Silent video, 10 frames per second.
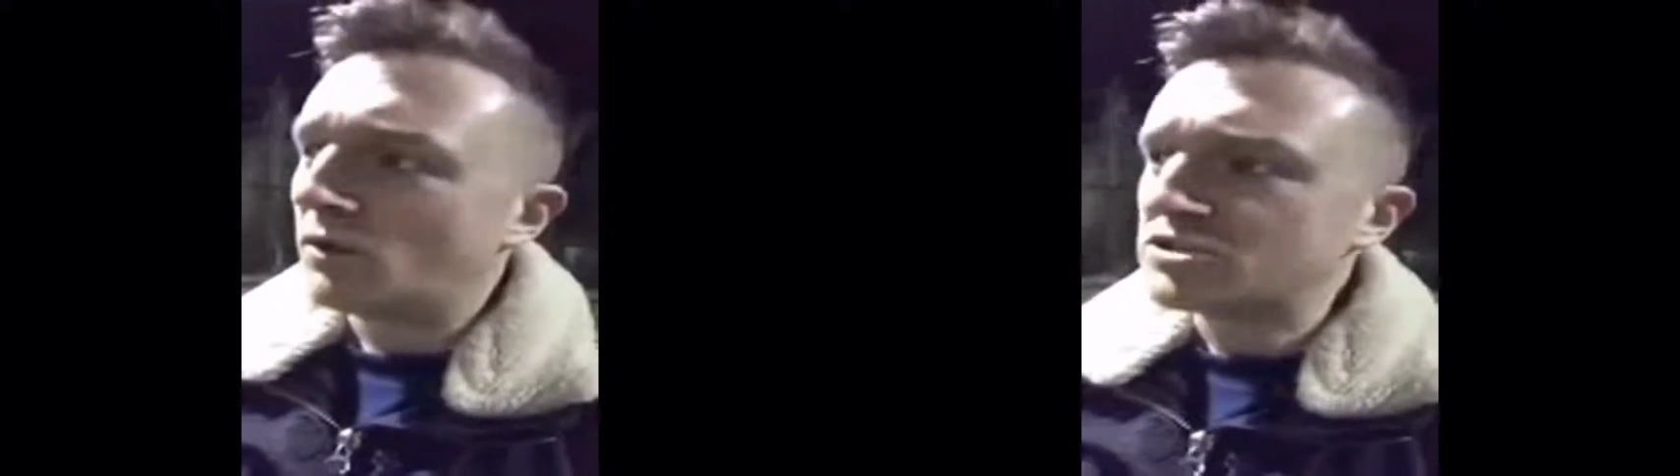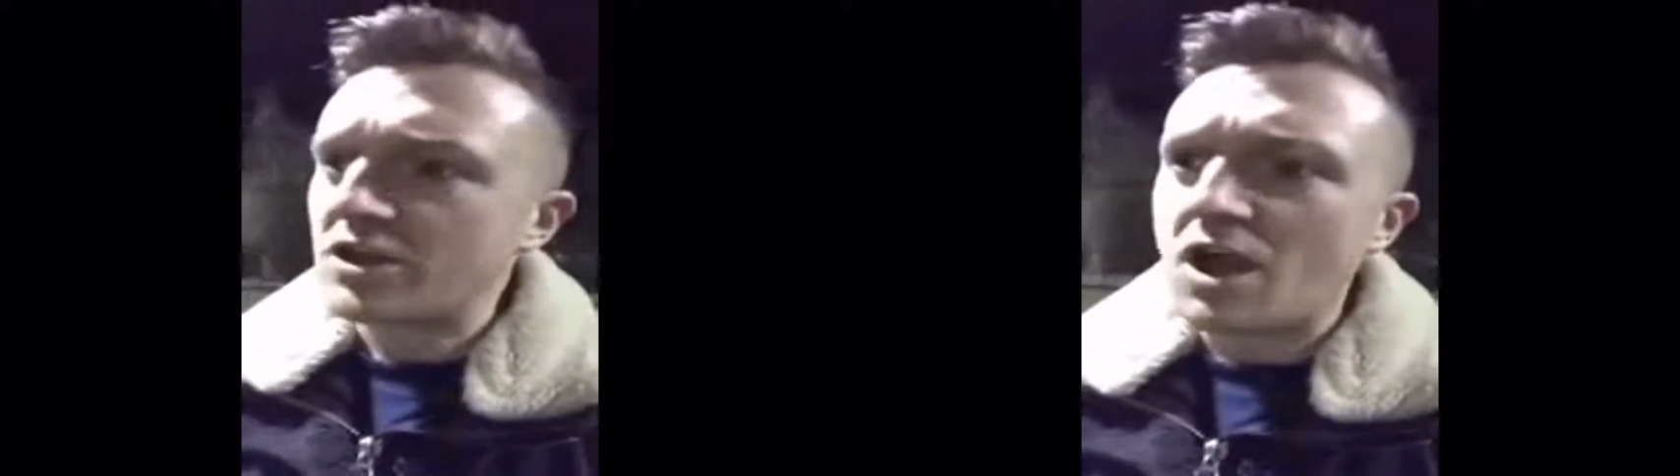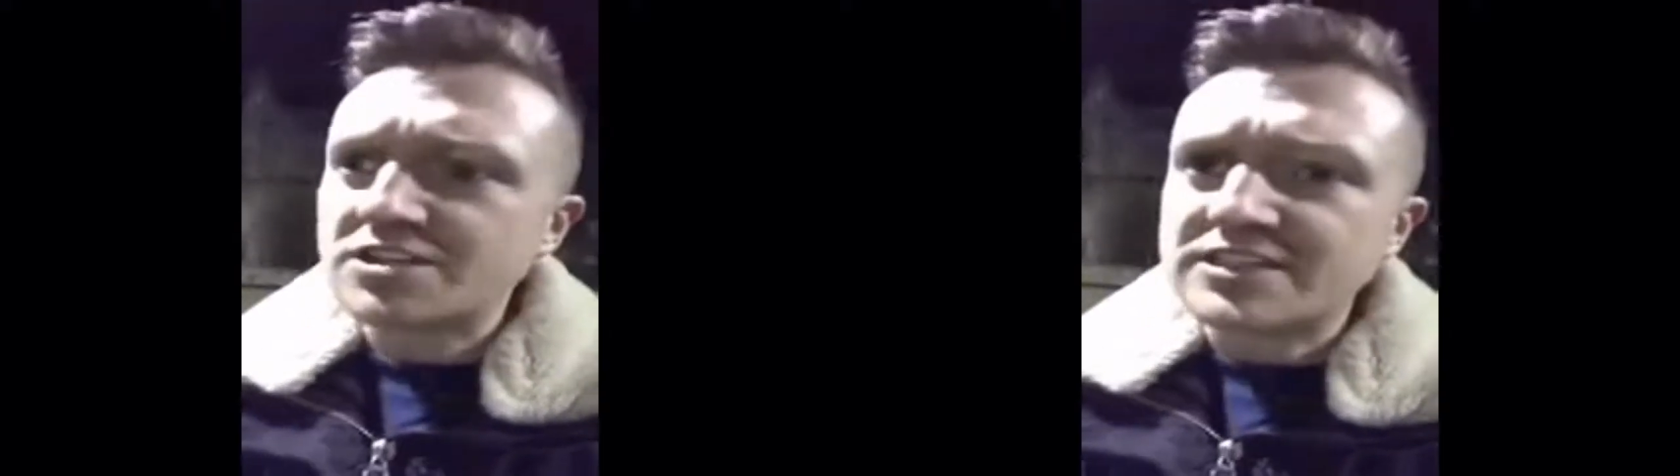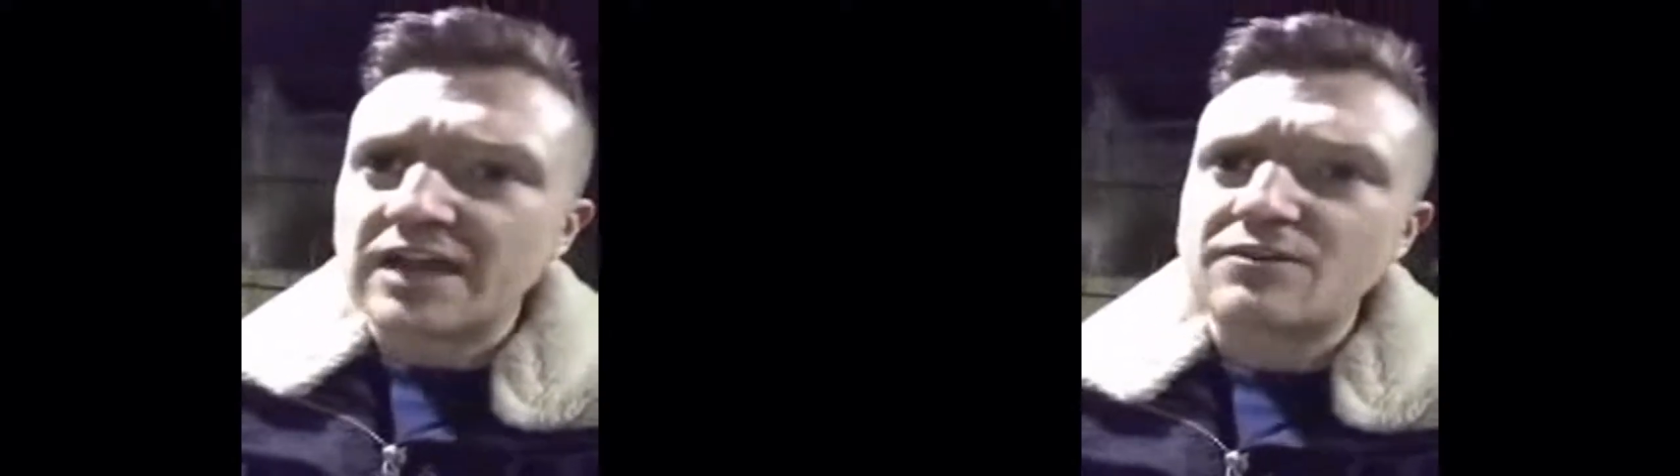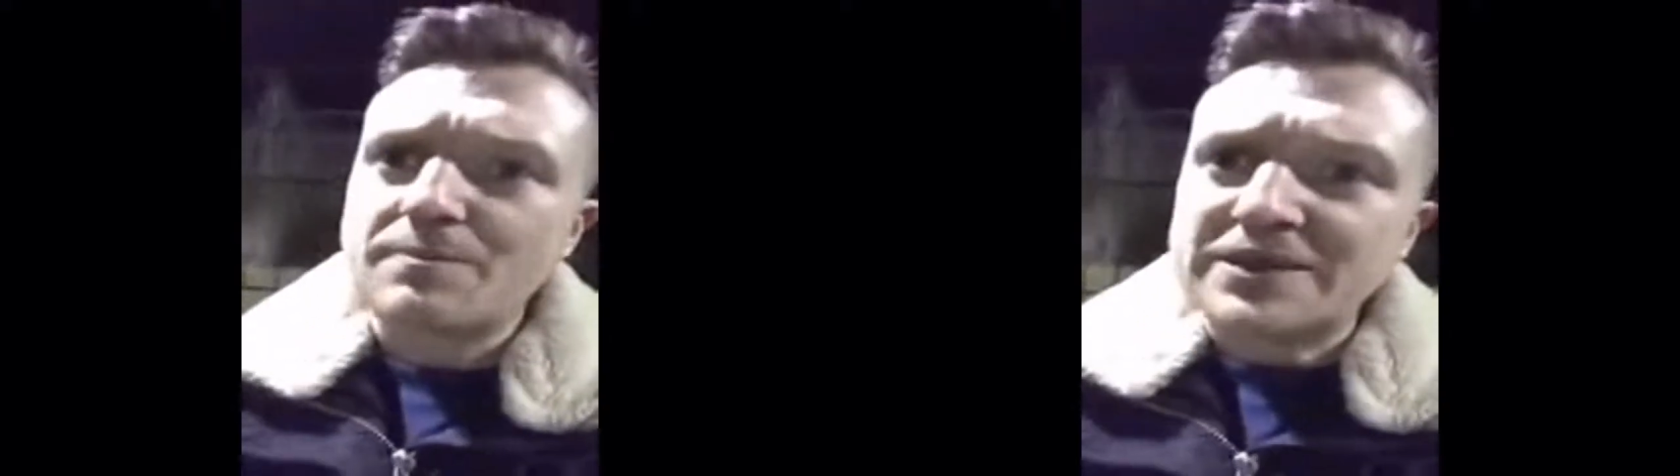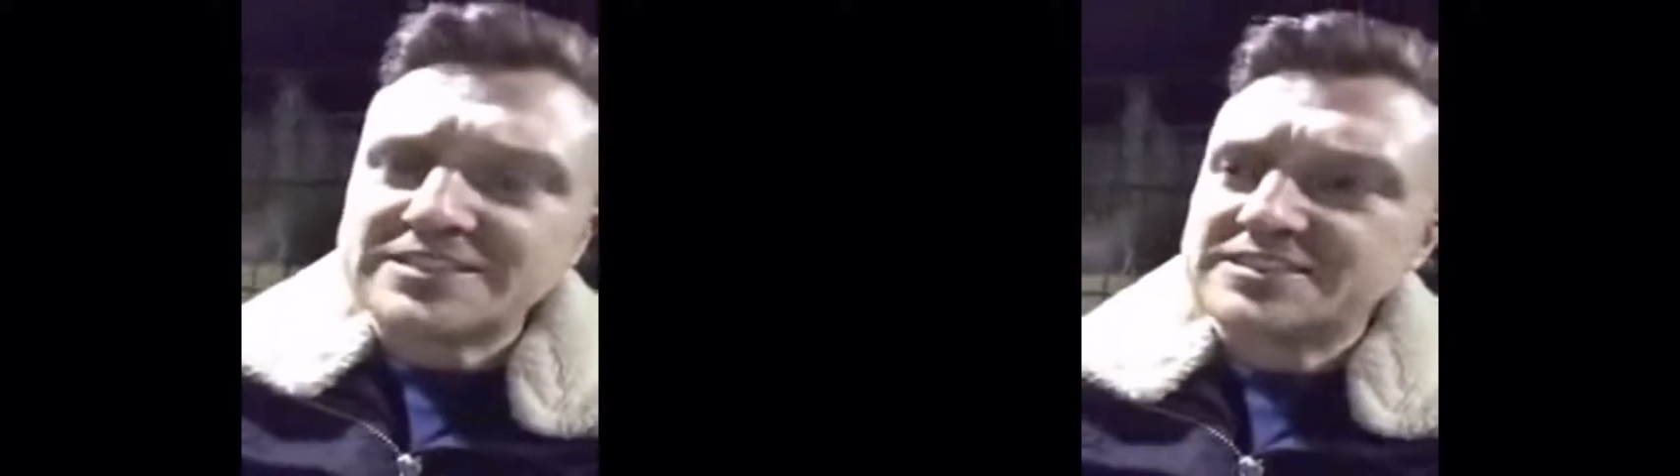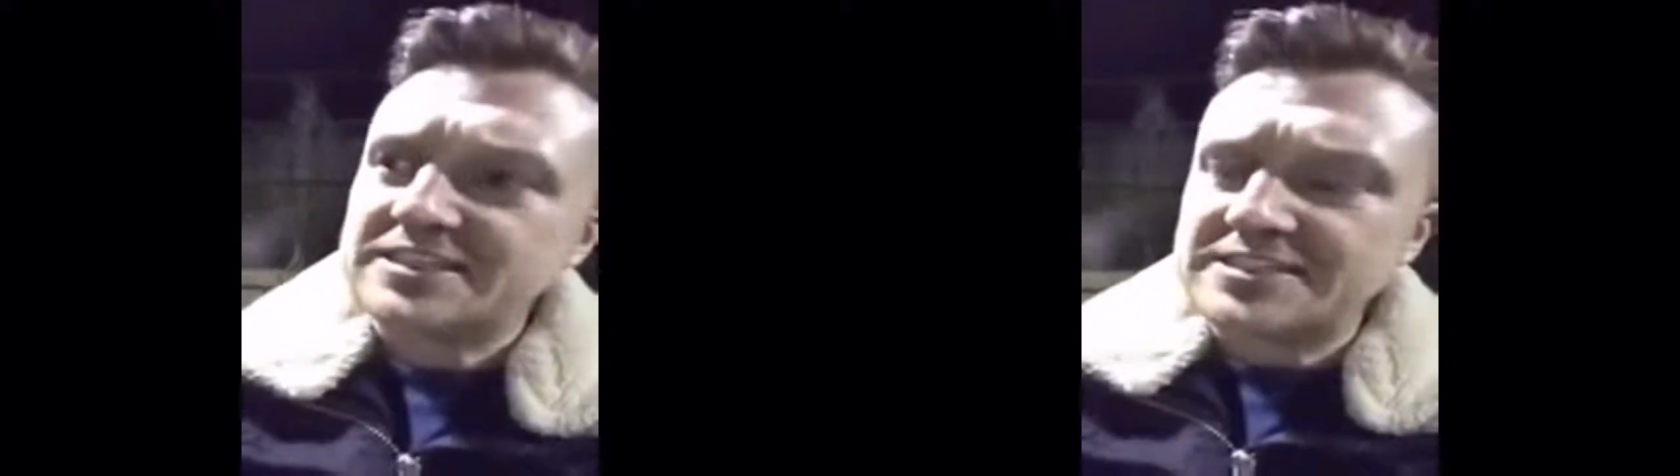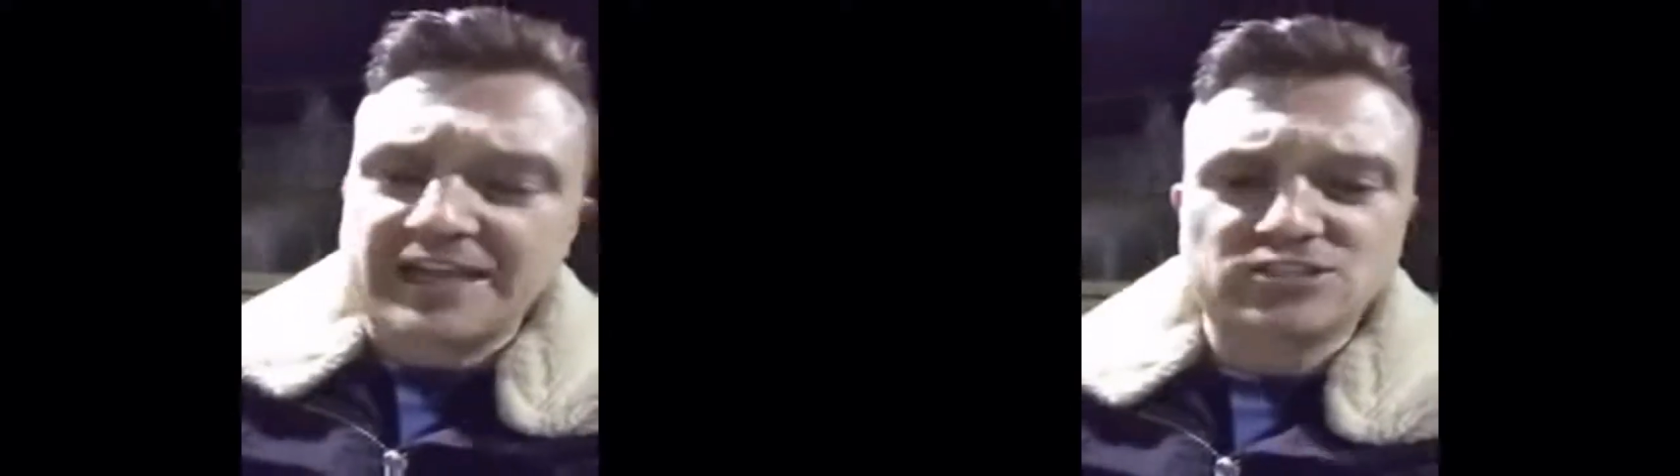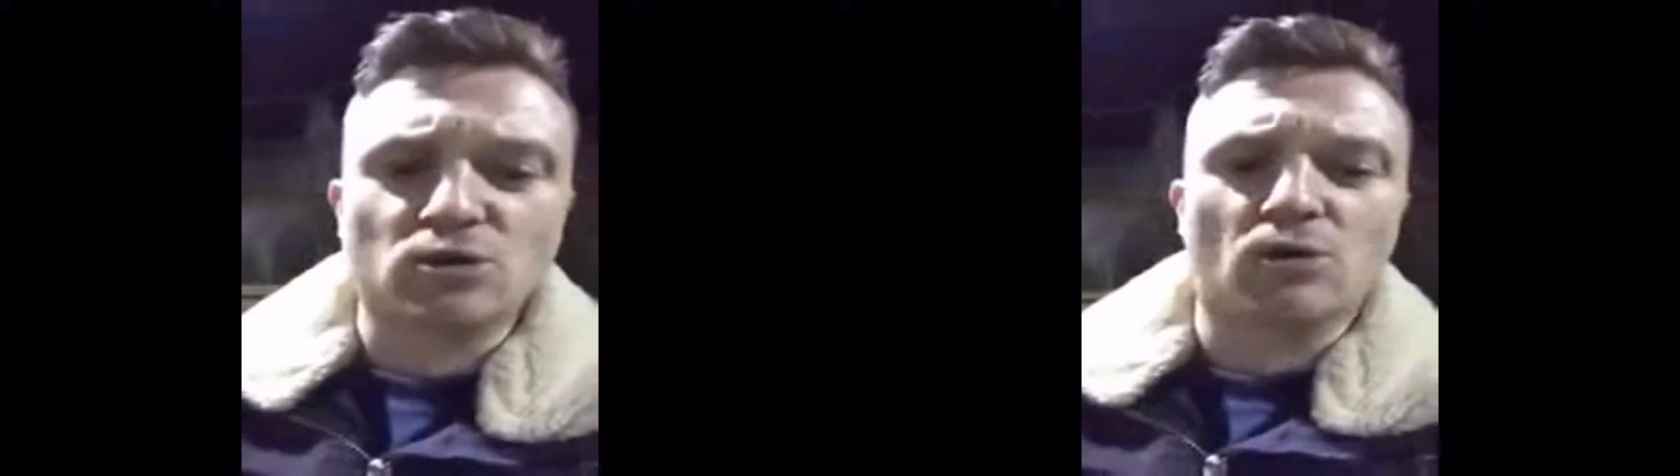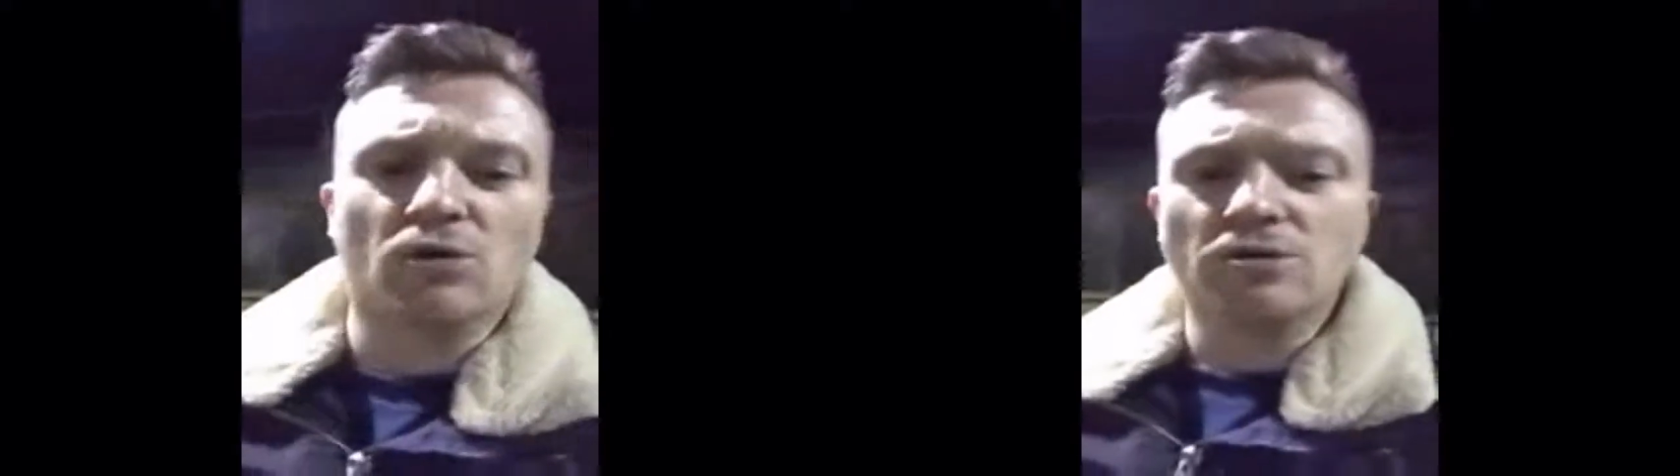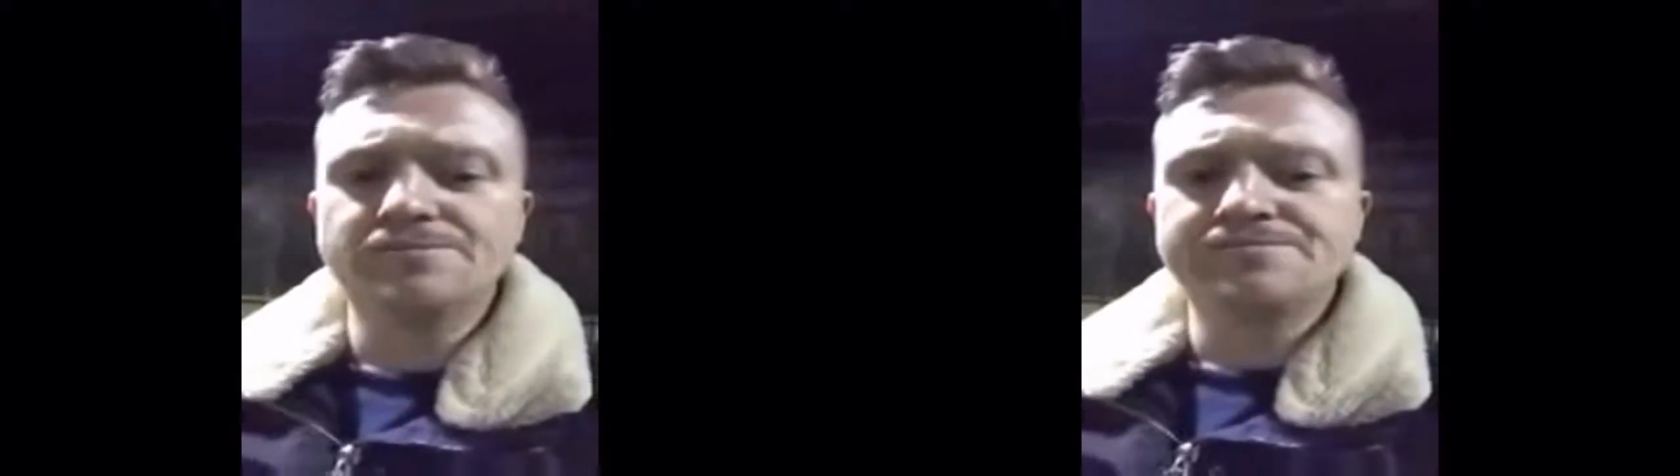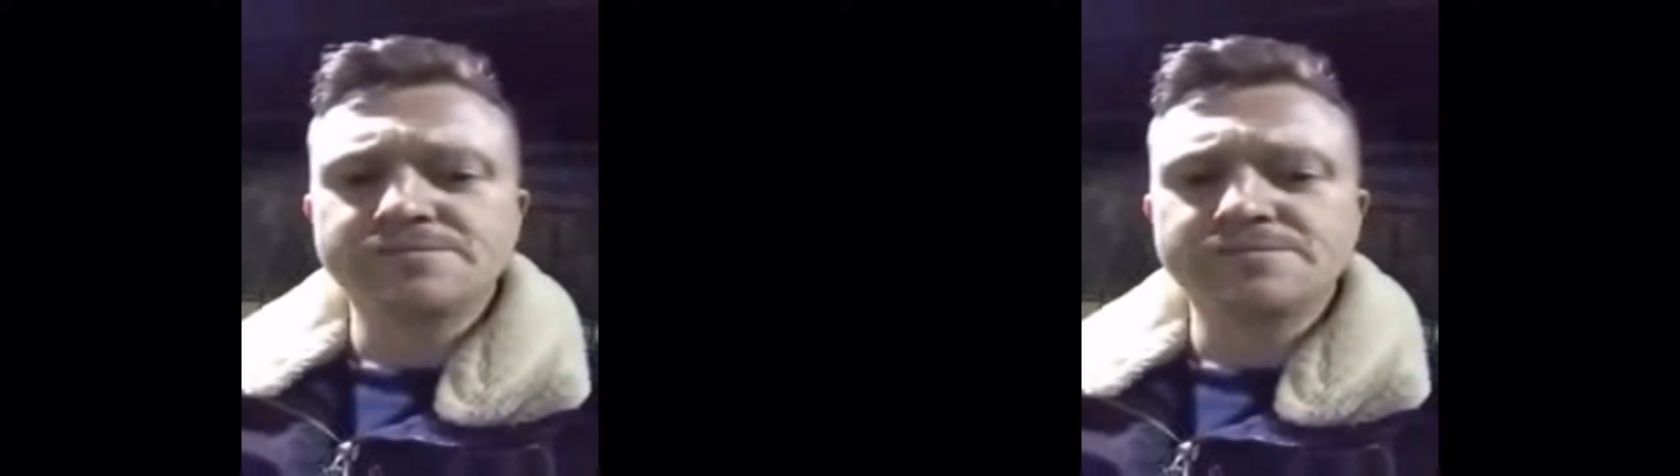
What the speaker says: was I asked the other businesses next door,